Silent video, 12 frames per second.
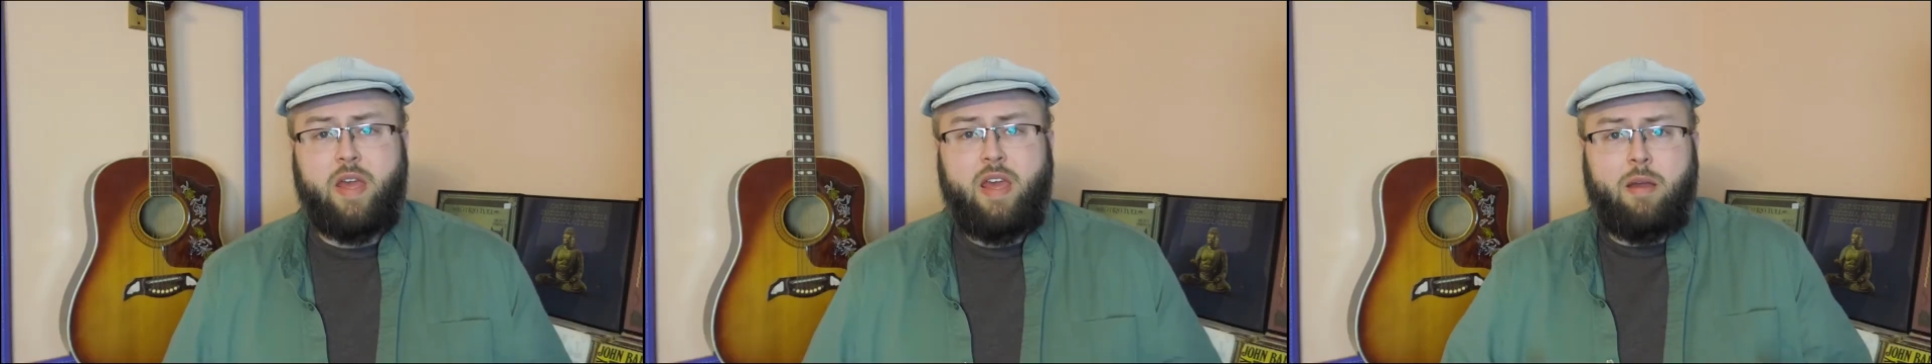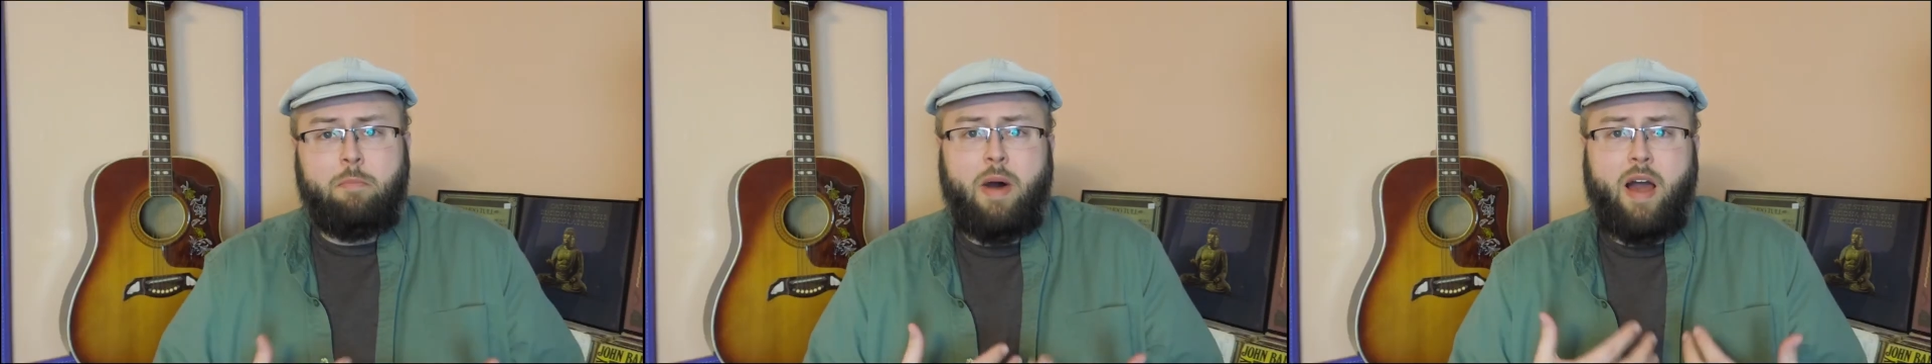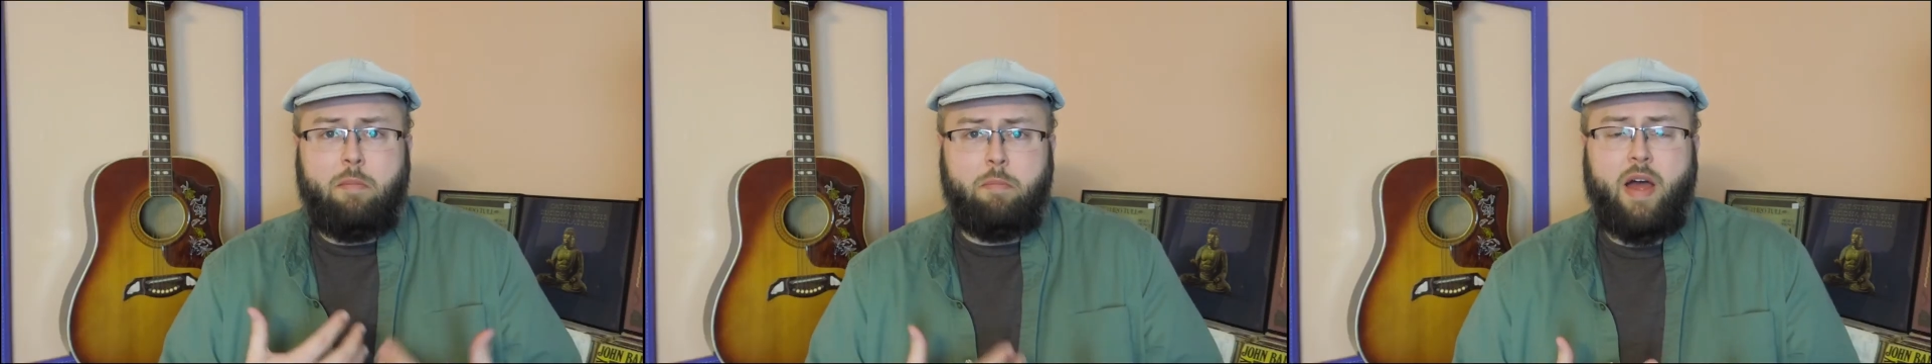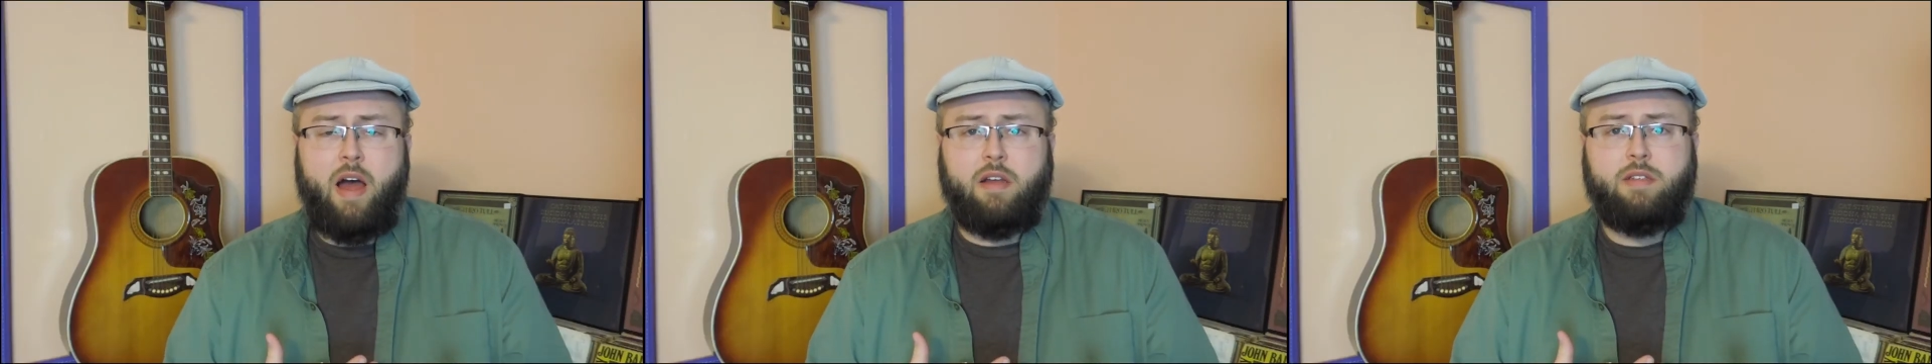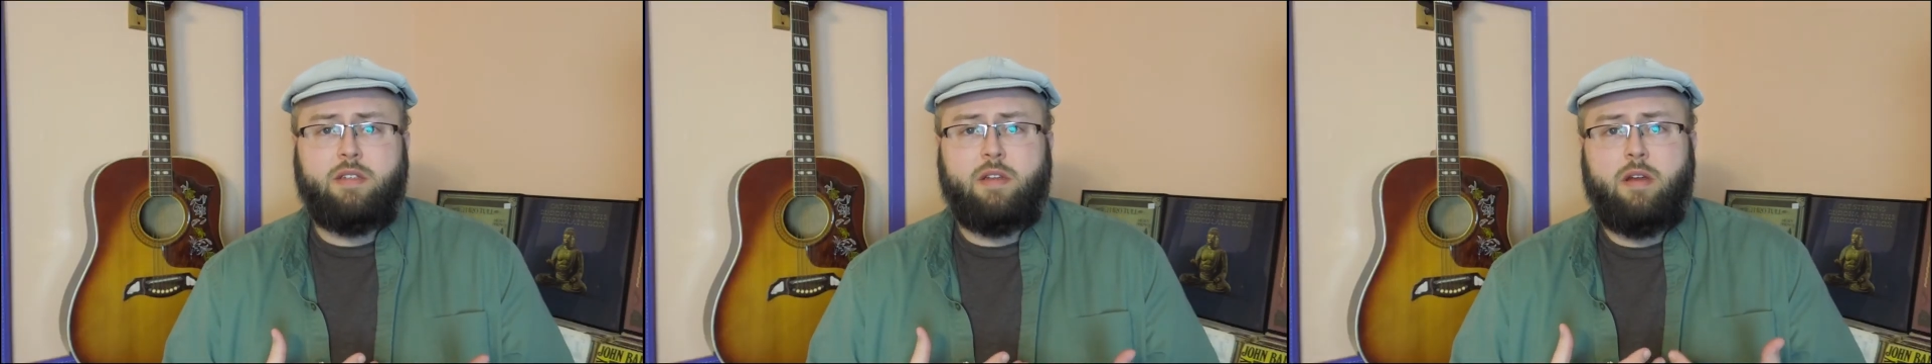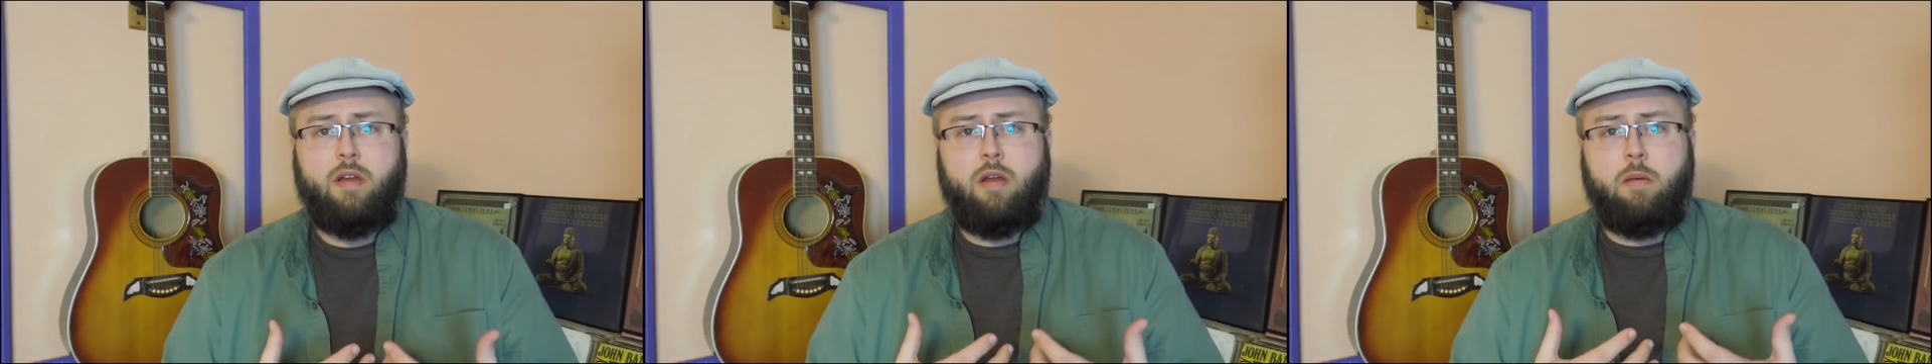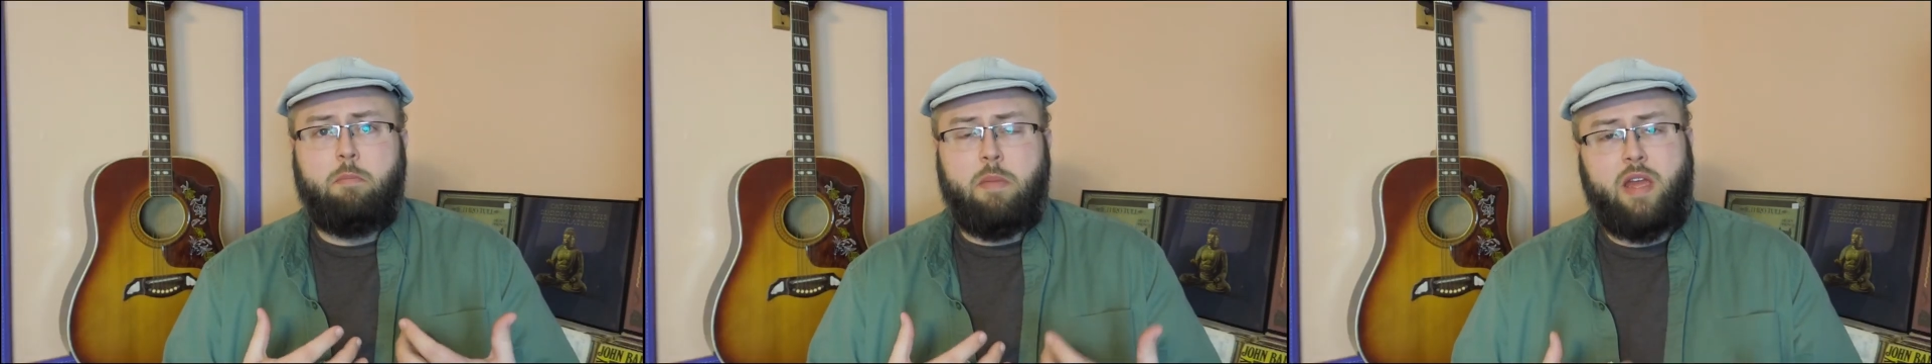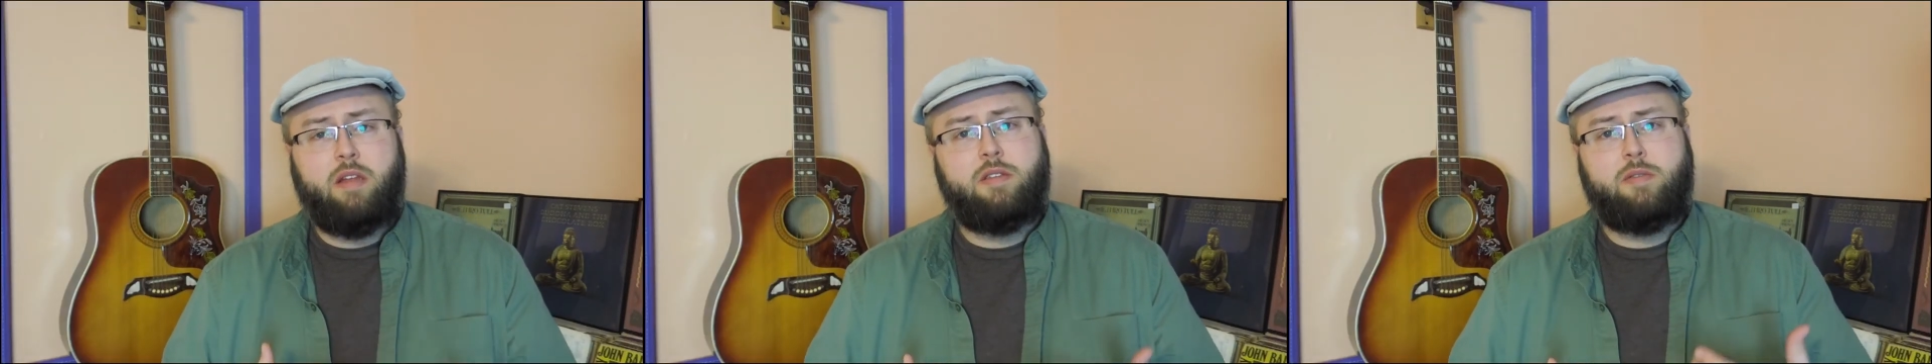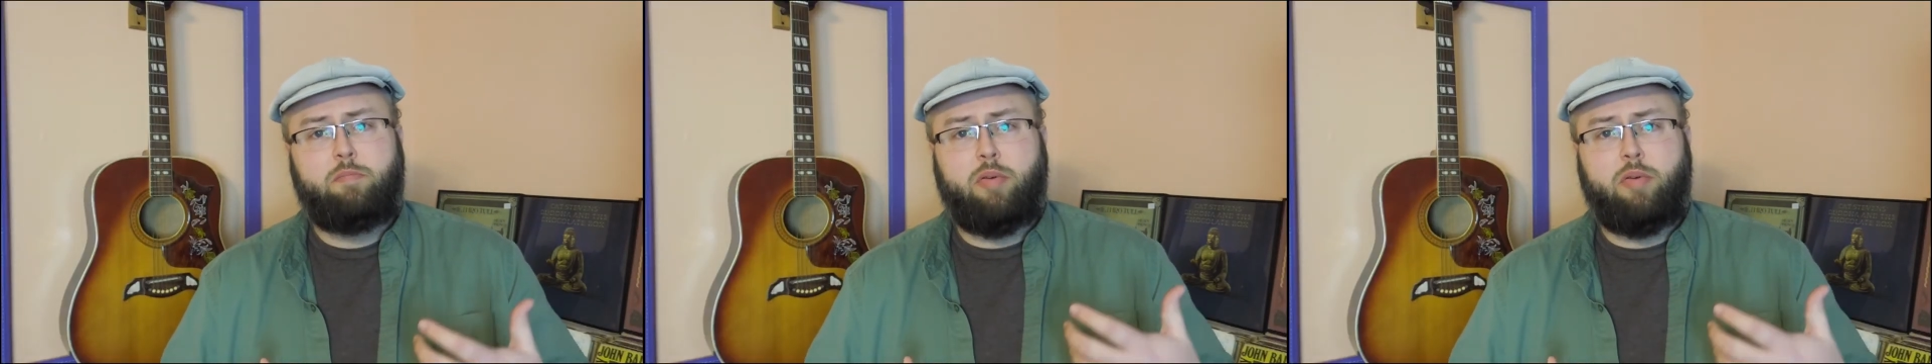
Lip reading: Being my best means